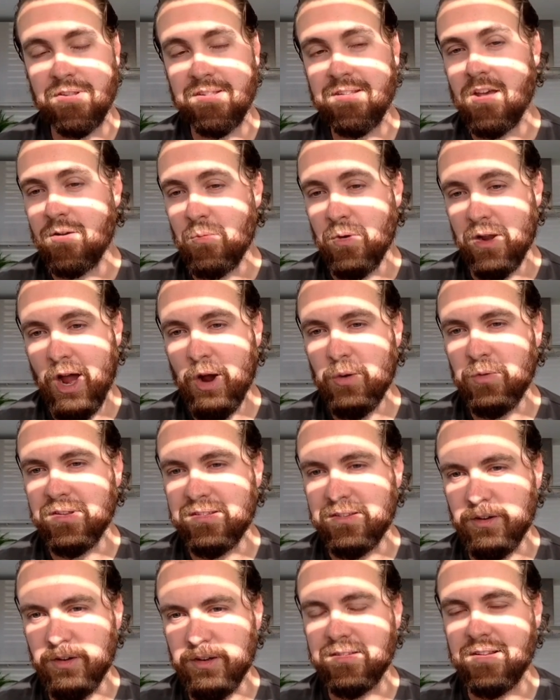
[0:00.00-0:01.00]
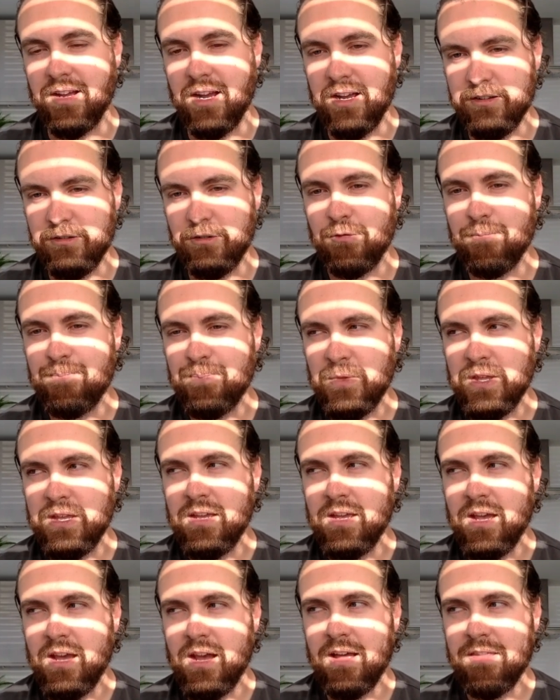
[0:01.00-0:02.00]
certainly when I was suicidal,
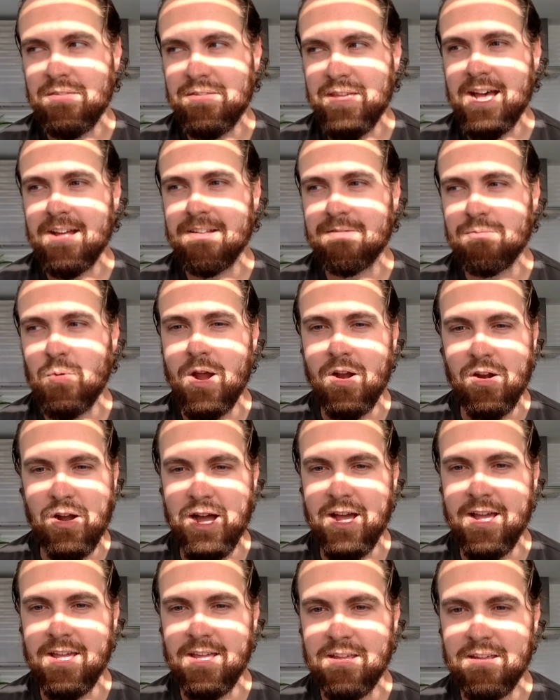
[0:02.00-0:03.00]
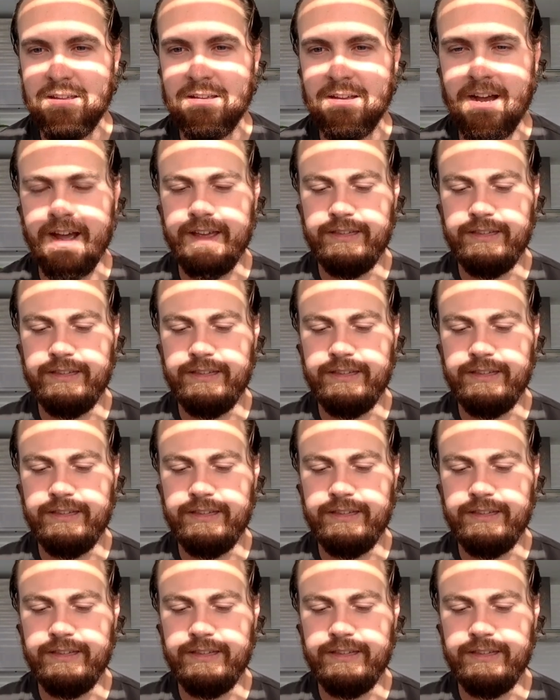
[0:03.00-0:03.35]
that's where I